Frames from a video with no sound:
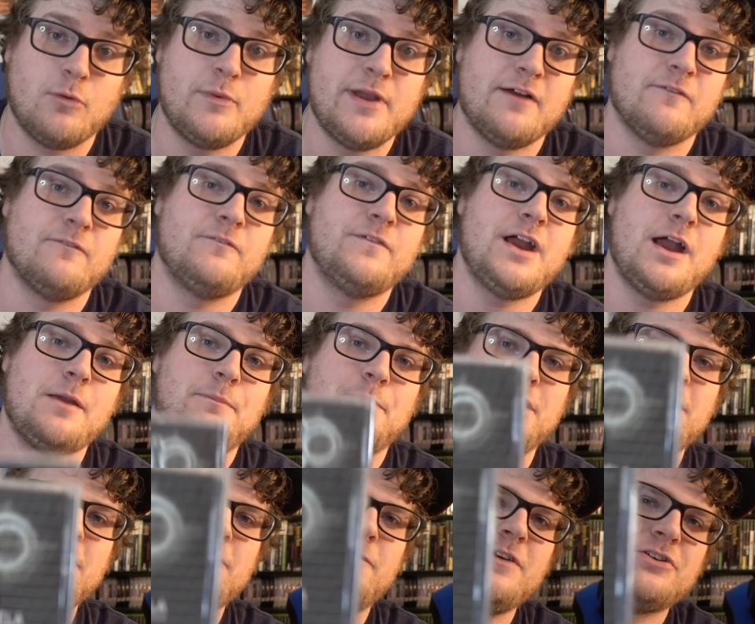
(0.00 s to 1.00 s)
we have
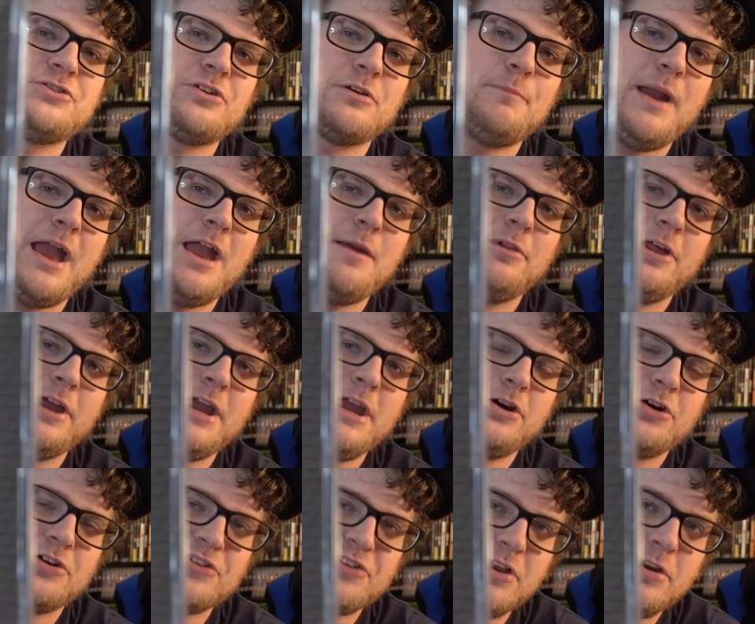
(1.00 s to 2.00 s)
VIP featuring Pamela
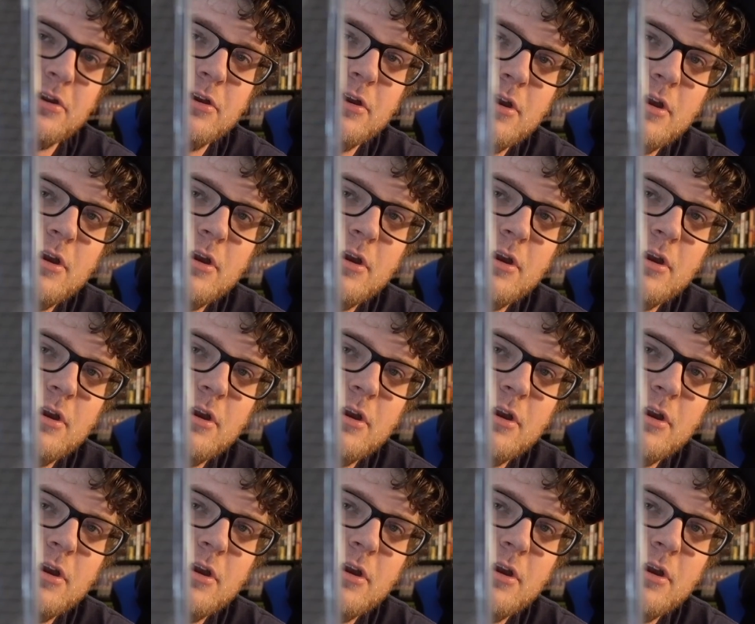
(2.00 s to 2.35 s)
Anderson